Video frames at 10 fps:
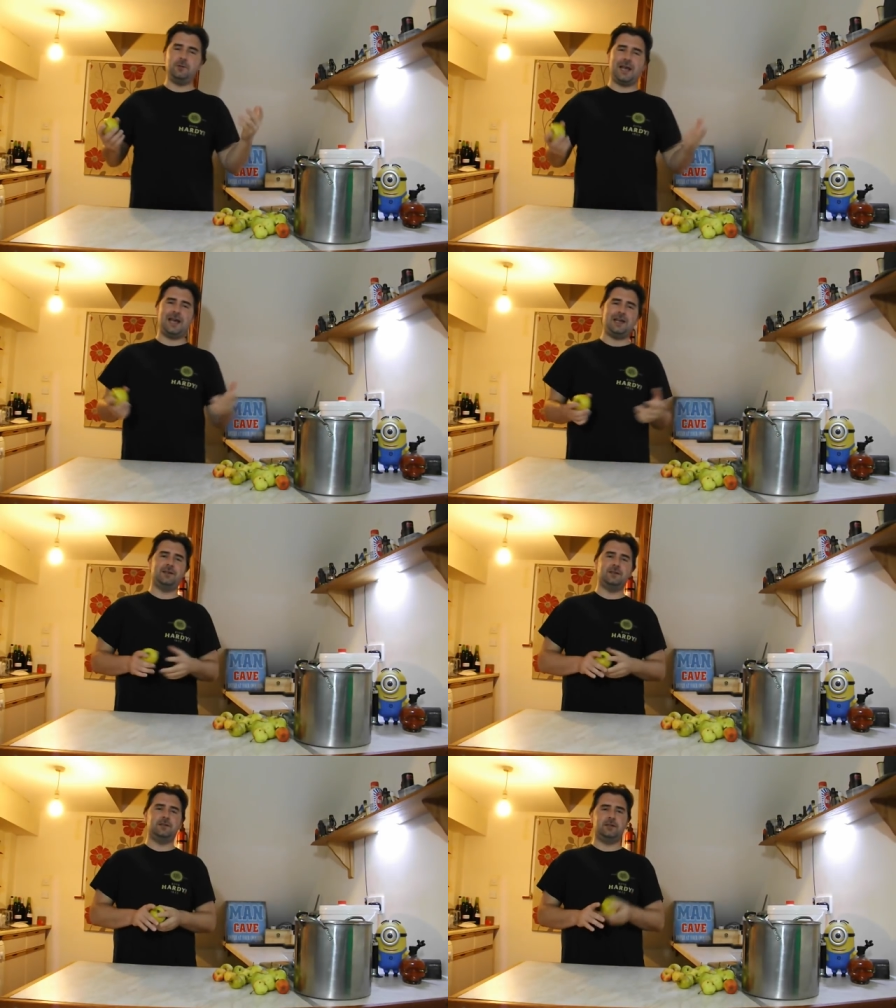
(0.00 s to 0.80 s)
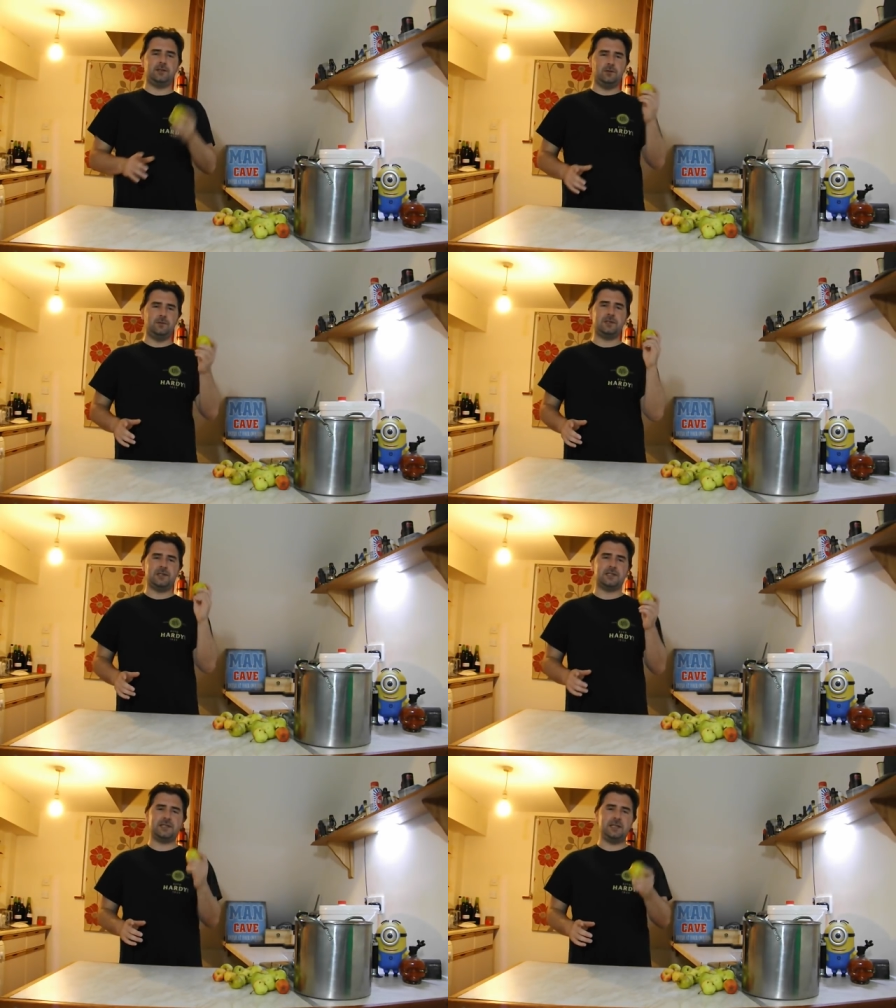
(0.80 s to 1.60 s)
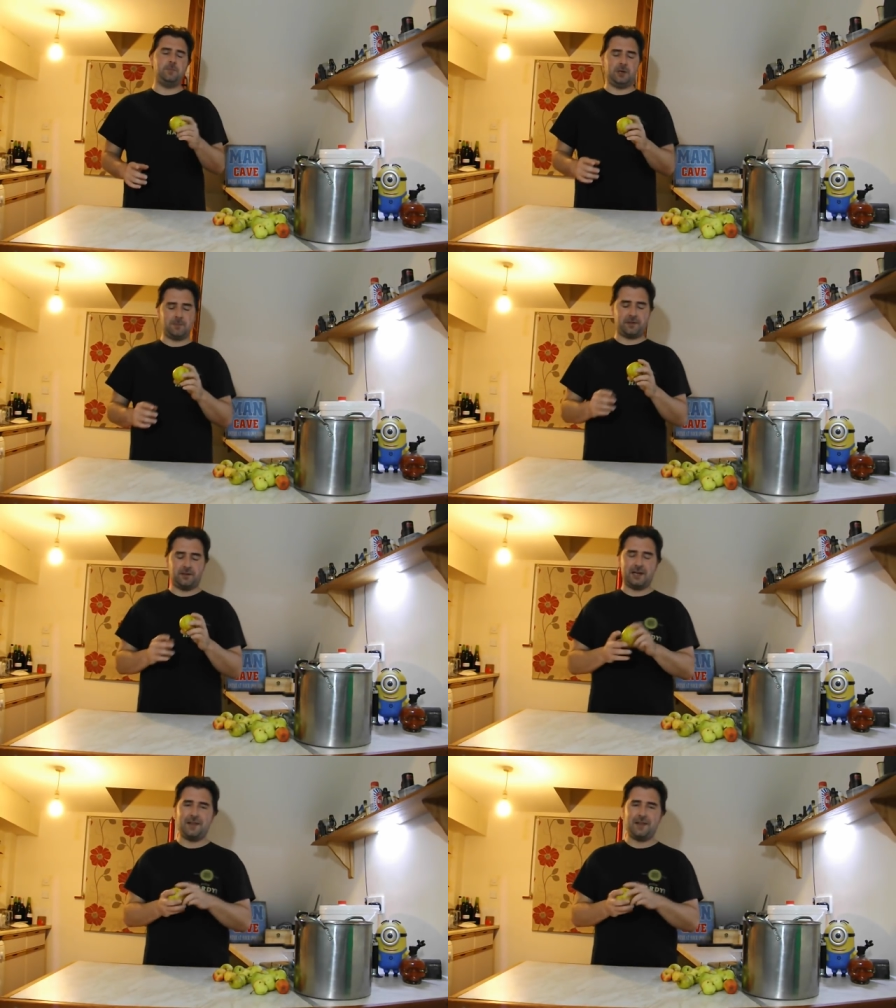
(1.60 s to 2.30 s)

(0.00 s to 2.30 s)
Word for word: can just use the steeping method,